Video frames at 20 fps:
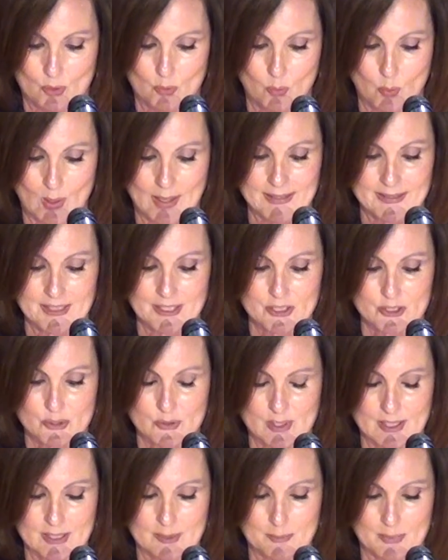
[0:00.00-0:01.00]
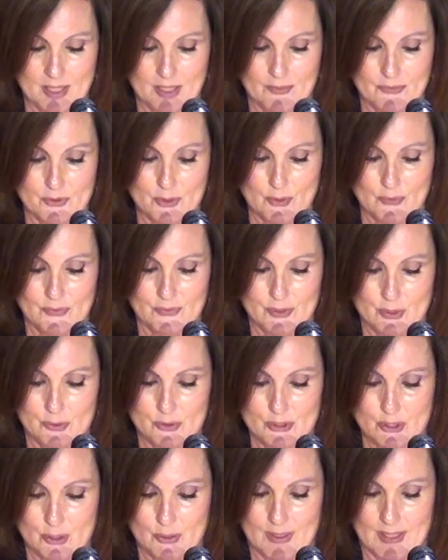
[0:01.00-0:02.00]
why not dream of your
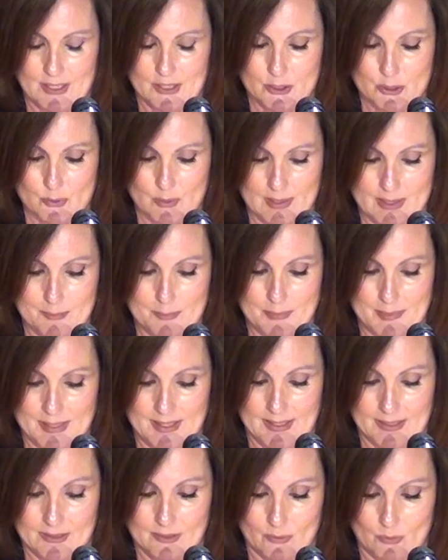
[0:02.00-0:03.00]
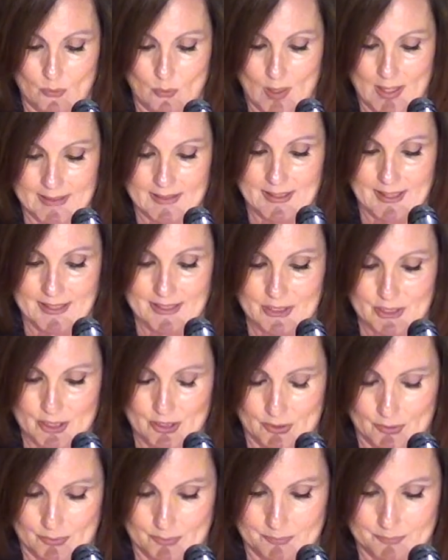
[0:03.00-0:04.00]
future and dream big? why not
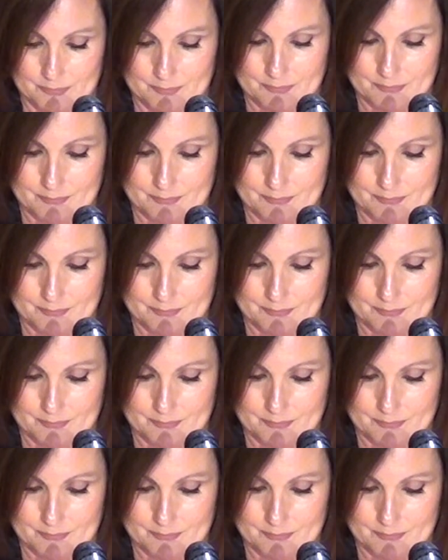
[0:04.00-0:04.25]
you?